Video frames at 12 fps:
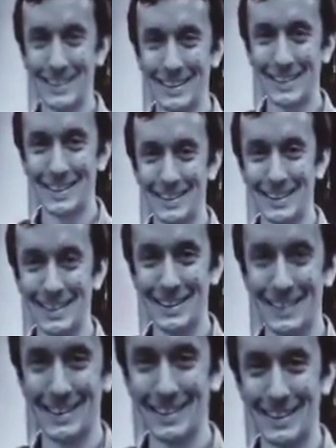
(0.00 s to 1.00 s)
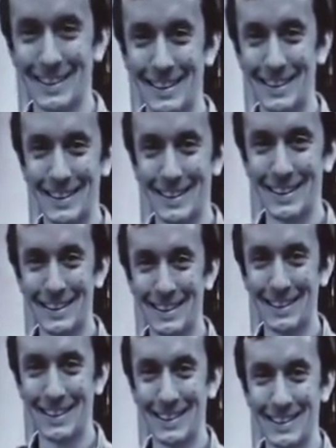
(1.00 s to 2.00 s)
the top of my blog. You can see how I've been
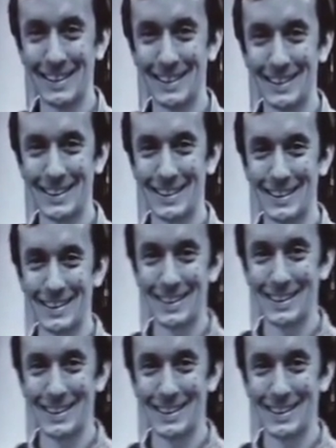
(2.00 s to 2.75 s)
featured on LBC, The